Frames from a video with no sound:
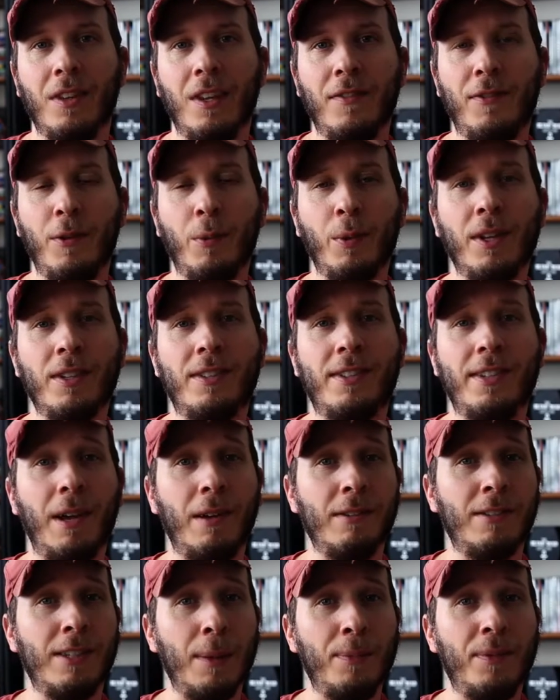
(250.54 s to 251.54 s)
If you want to
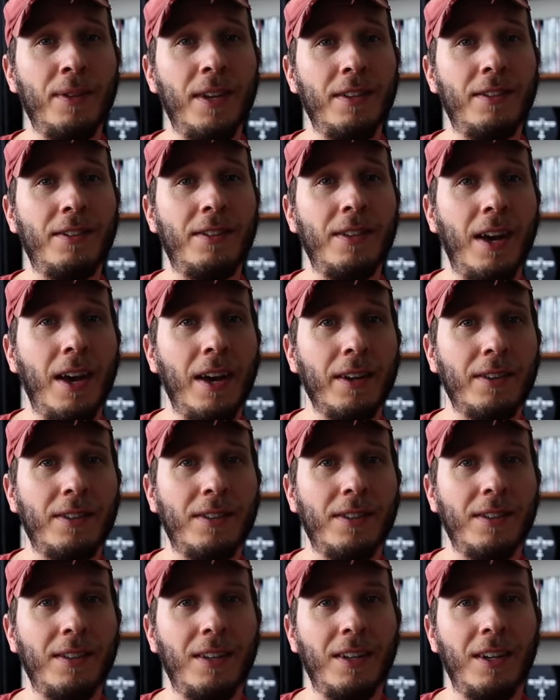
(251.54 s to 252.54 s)
sell something that
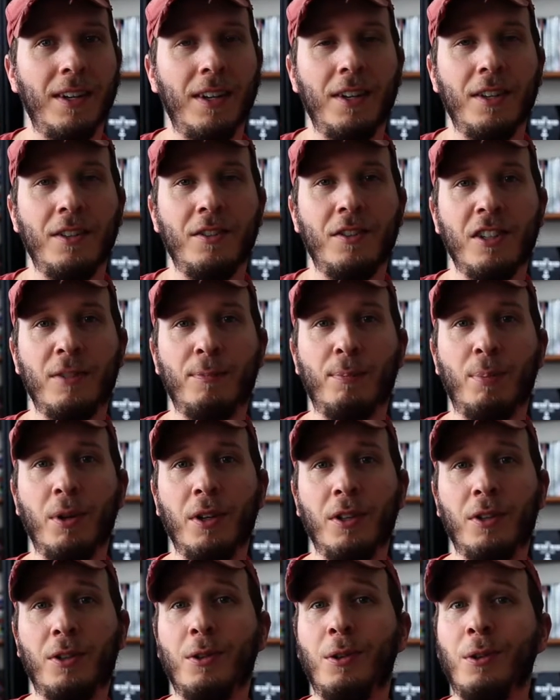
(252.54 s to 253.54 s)
sucks, just
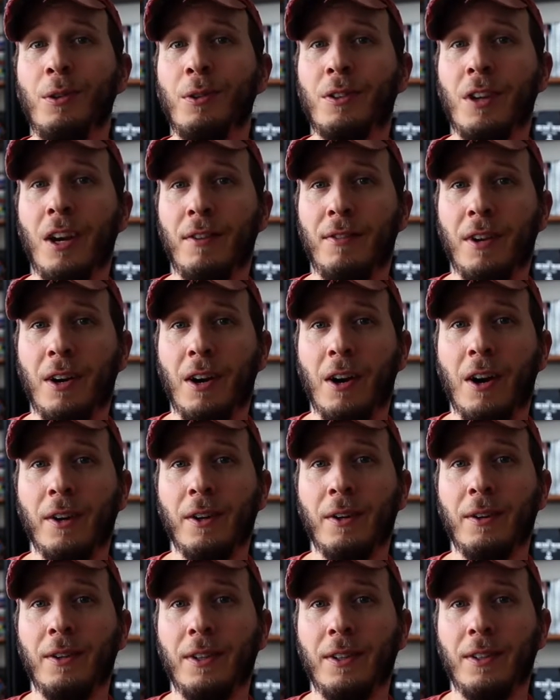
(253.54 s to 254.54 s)
put cool cover art
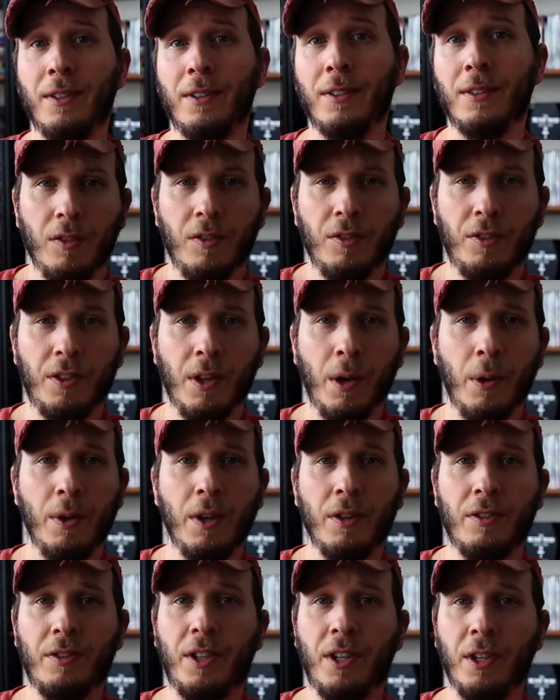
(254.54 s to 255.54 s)
on it. So
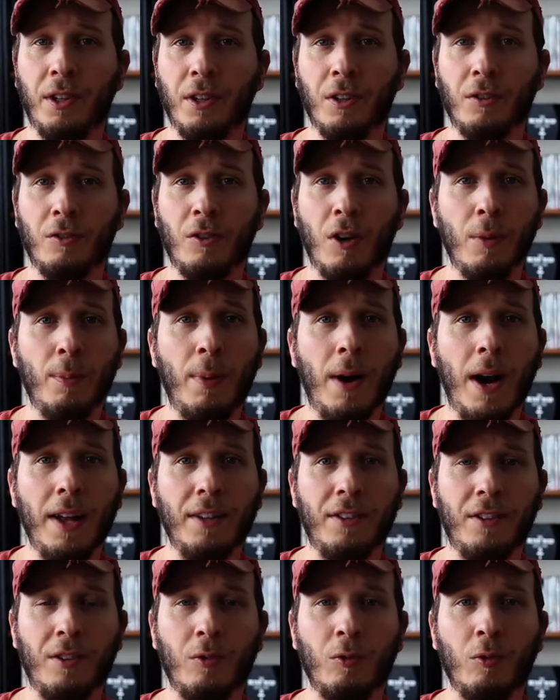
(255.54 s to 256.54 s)
does killer
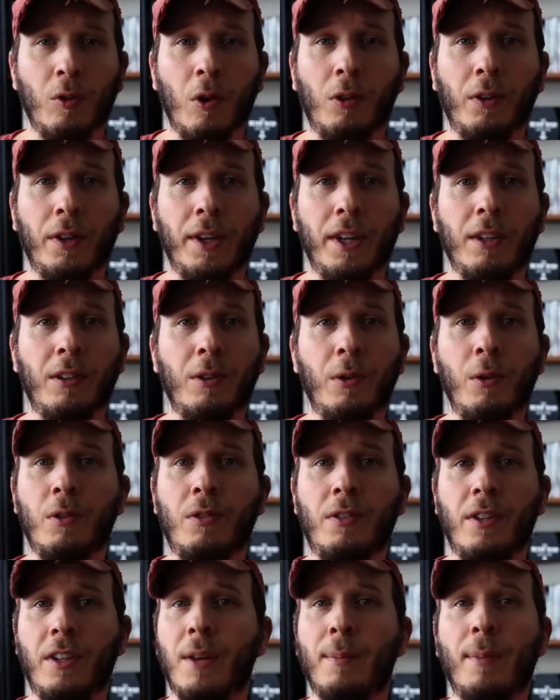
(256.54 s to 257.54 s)
robots rolling
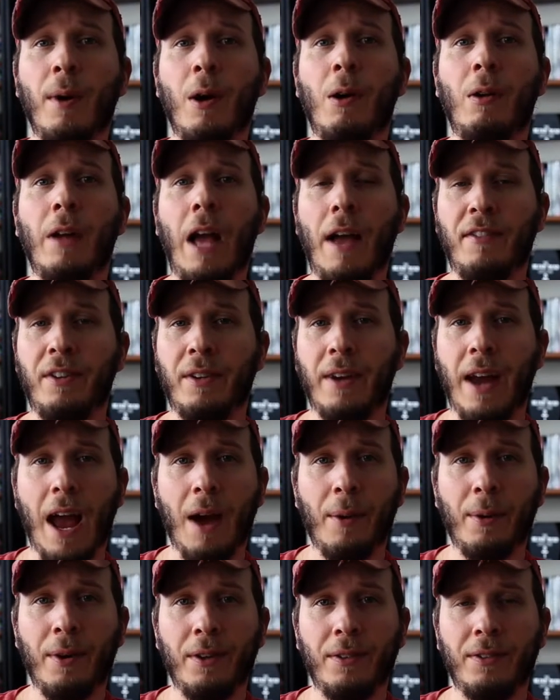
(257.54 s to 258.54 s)
loose in a mall after
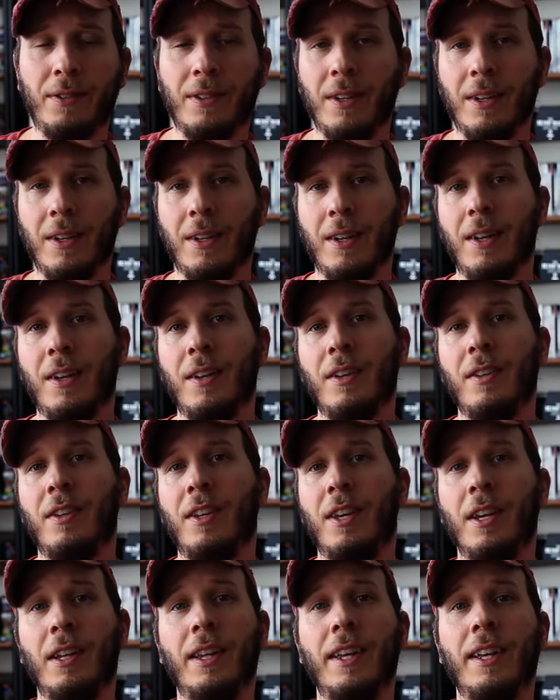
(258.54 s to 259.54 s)
hours,
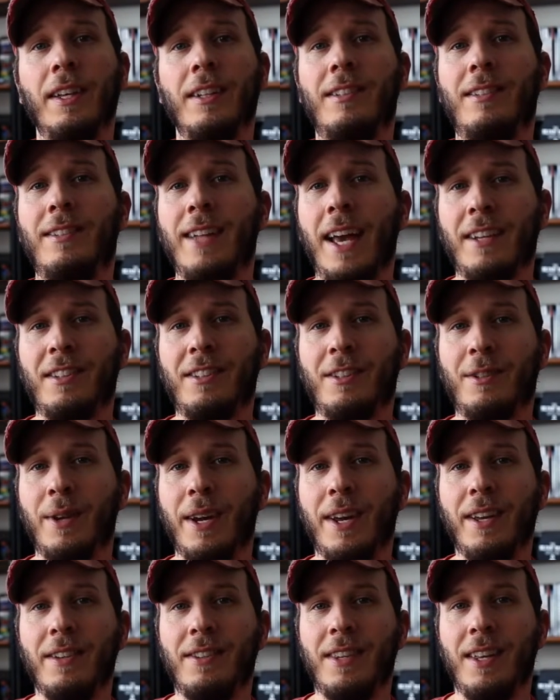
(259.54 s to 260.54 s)
killing
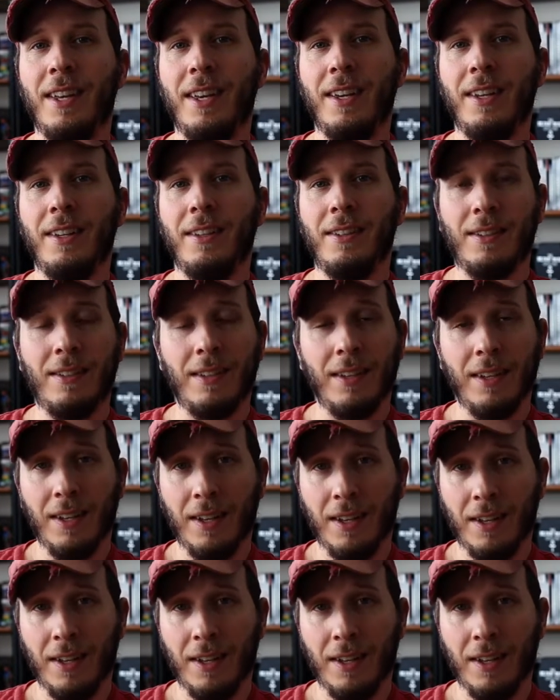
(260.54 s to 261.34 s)
sex-crazed teens,